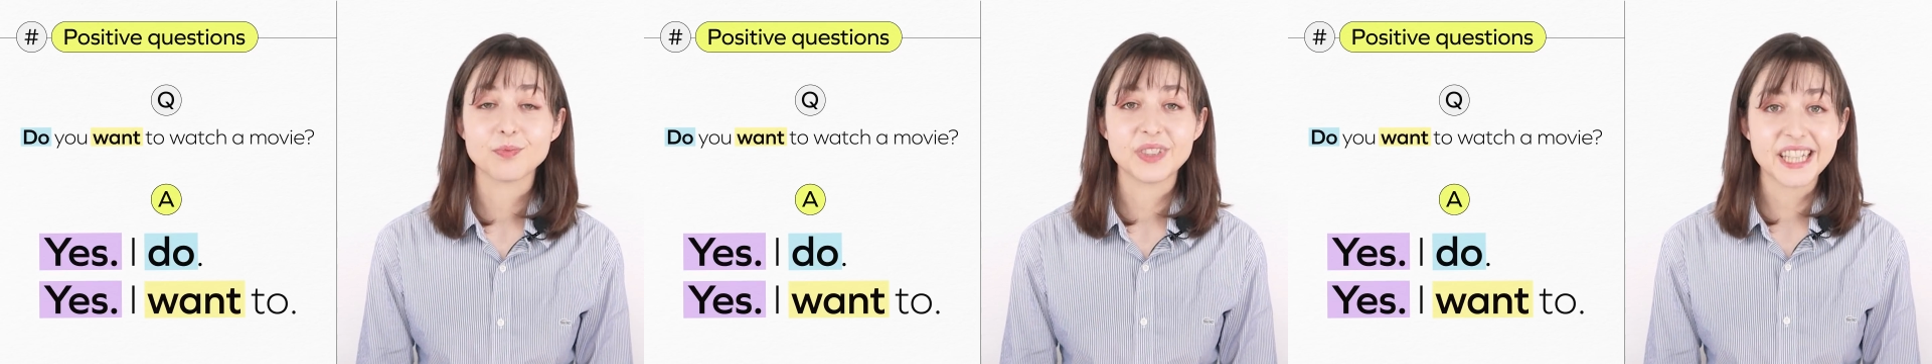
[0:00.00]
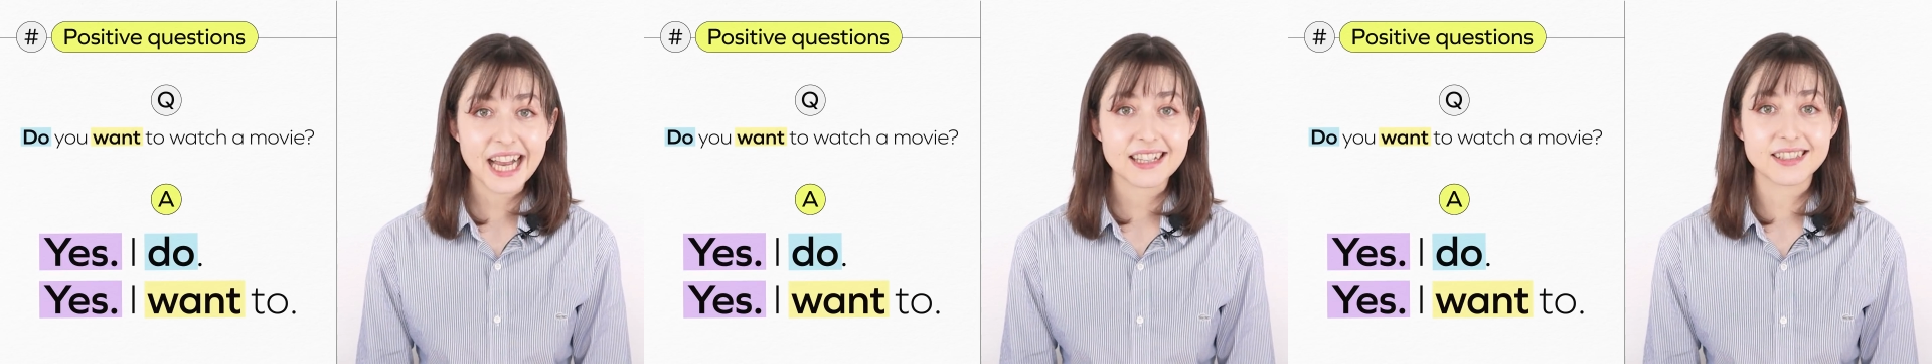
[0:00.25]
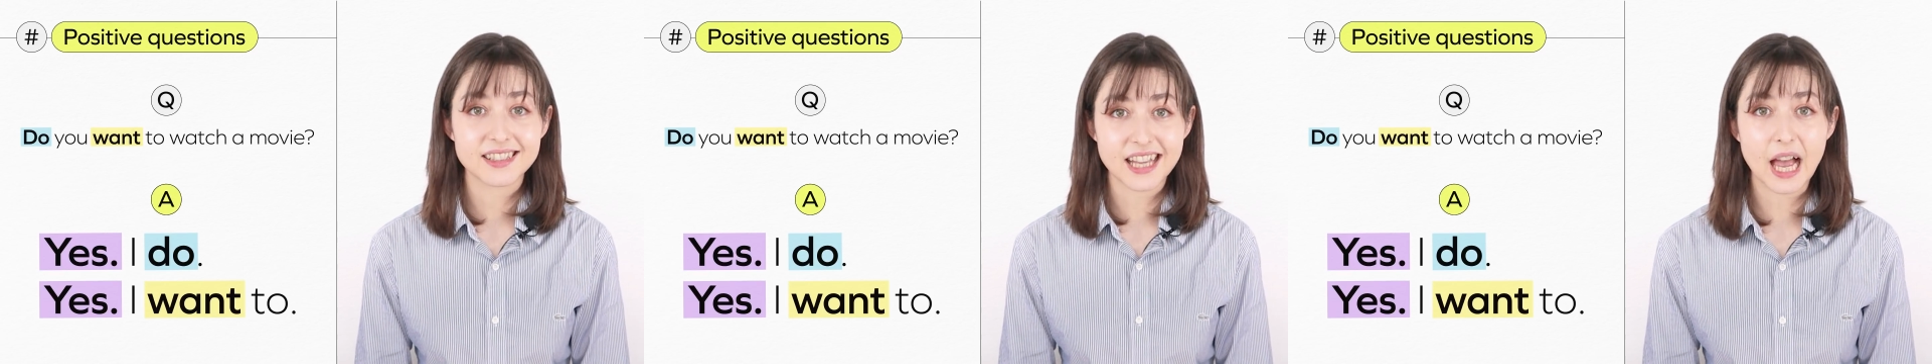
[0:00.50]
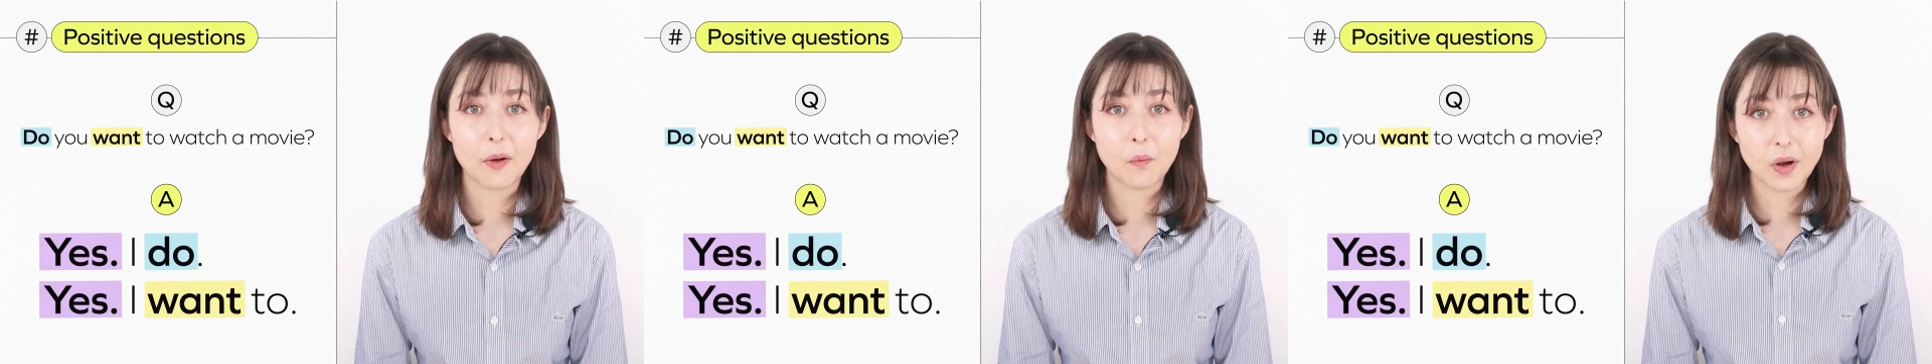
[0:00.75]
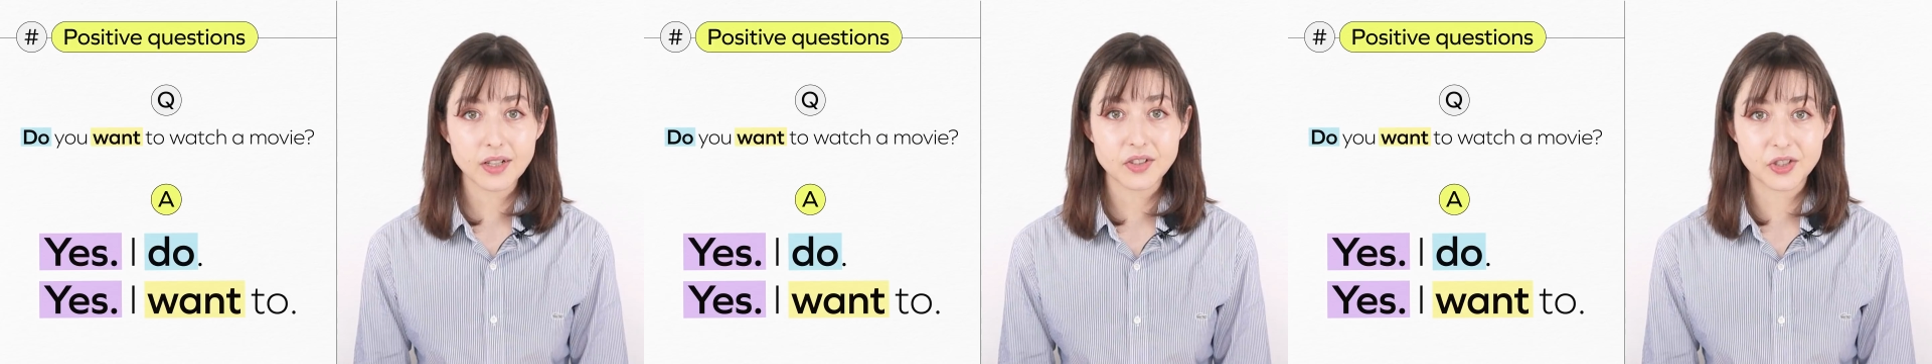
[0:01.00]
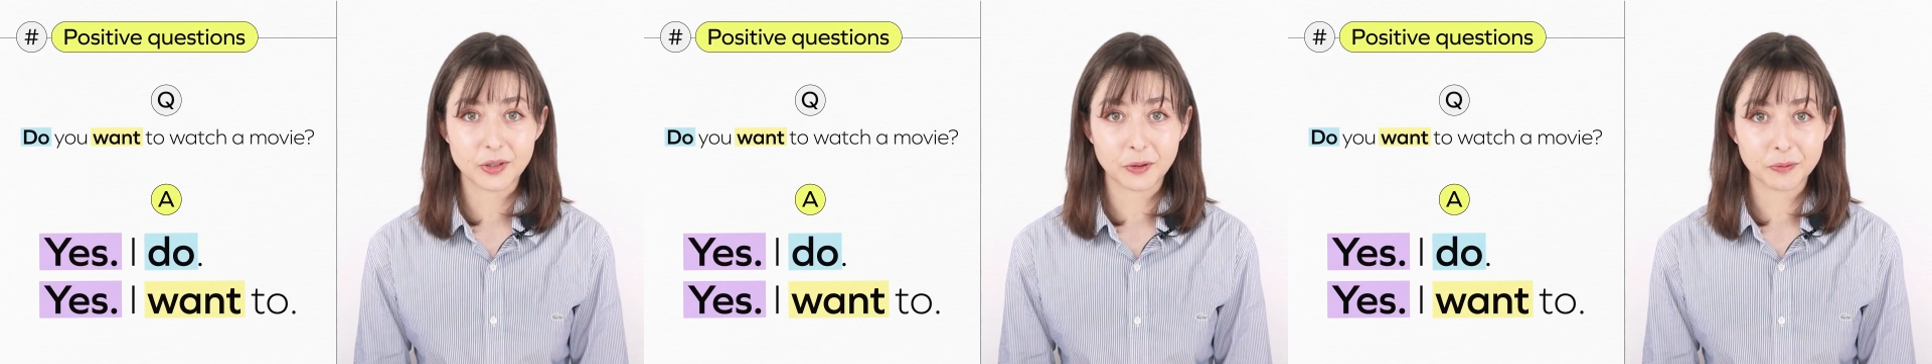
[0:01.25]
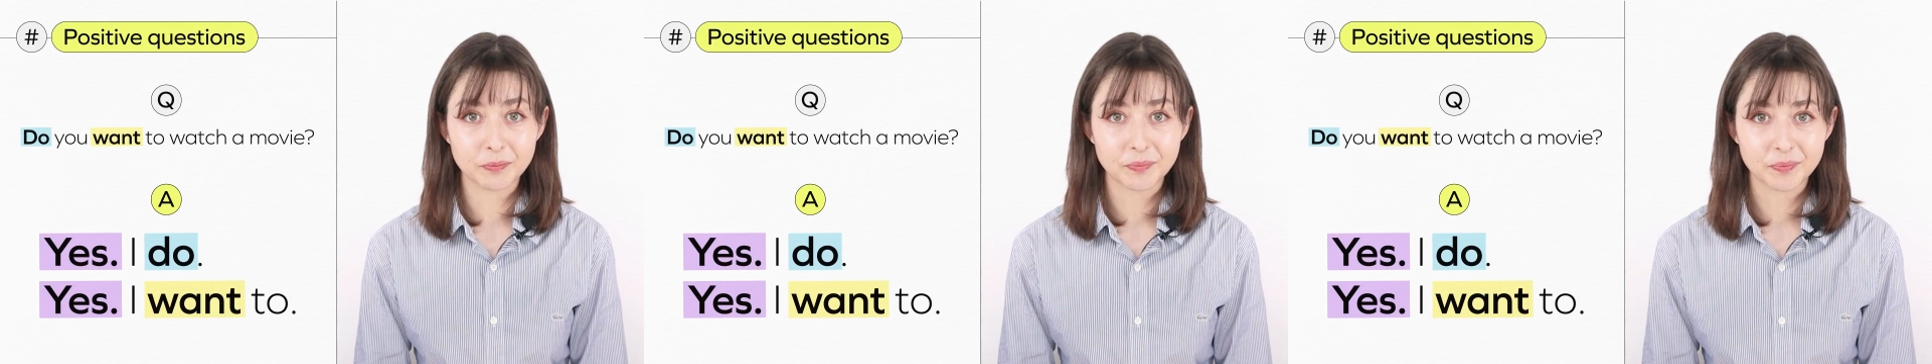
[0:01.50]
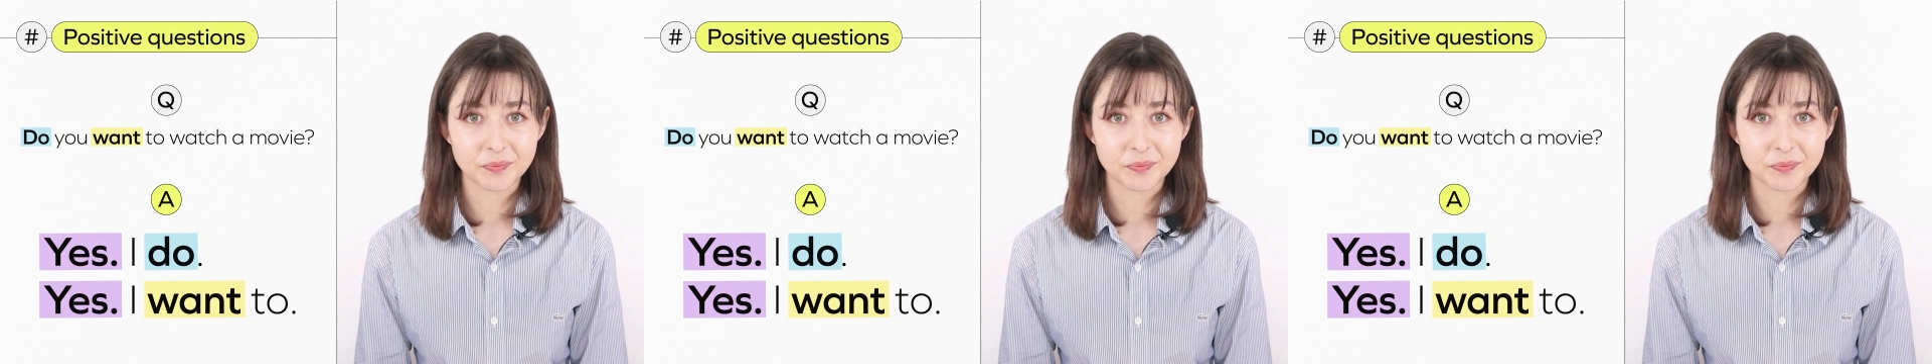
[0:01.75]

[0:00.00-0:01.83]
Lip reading: Yes, I want to.